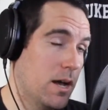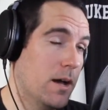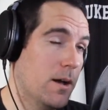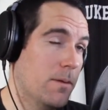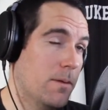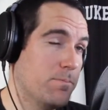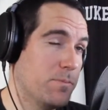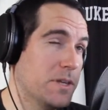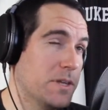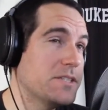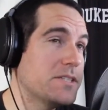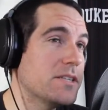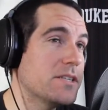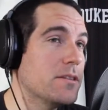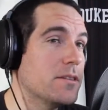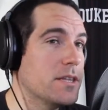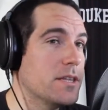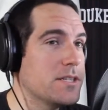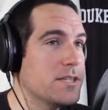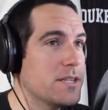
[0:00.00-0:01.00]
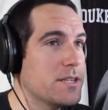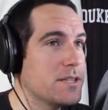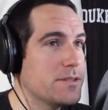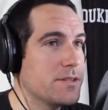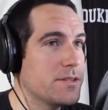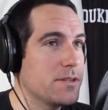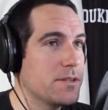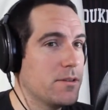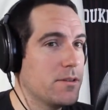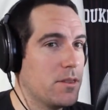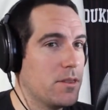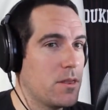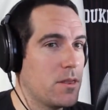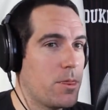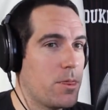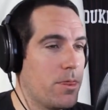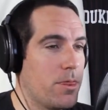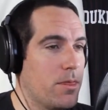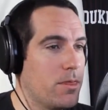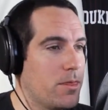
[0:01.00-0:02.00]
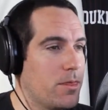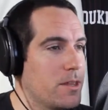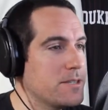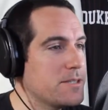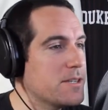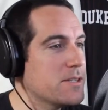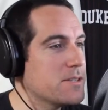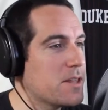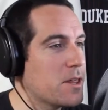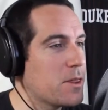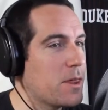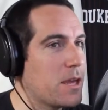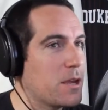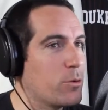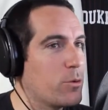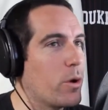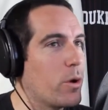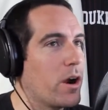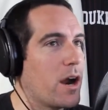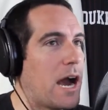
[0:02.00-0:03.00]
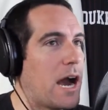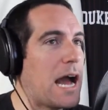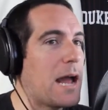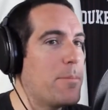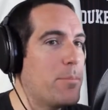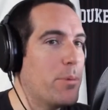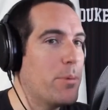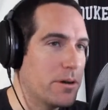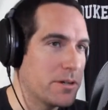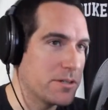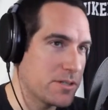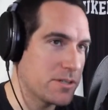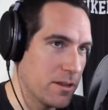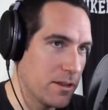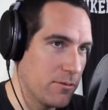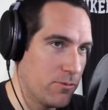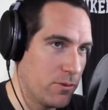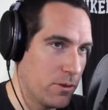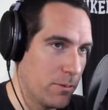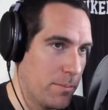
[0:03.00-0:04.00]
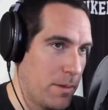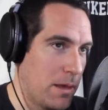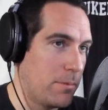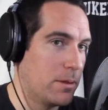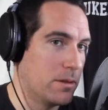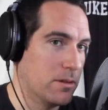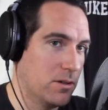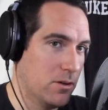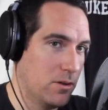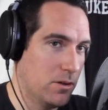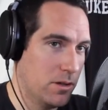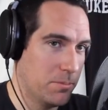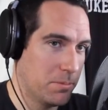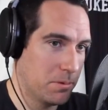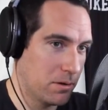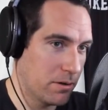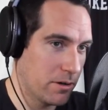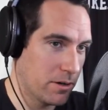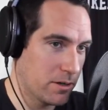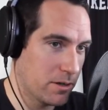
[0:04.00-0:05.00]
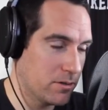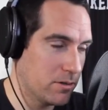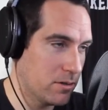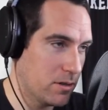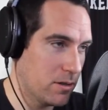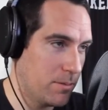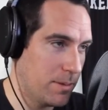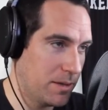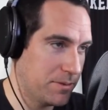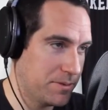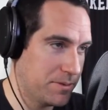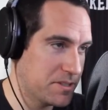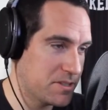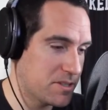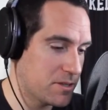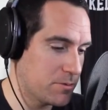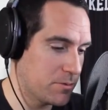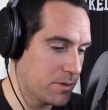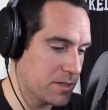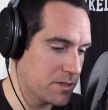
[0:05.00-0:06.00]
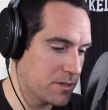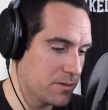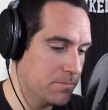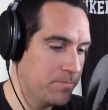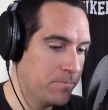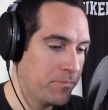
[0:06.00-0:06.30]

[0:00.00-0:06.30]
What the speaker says: this is the thing where I personally feel maybe a little hypocritical about this situation.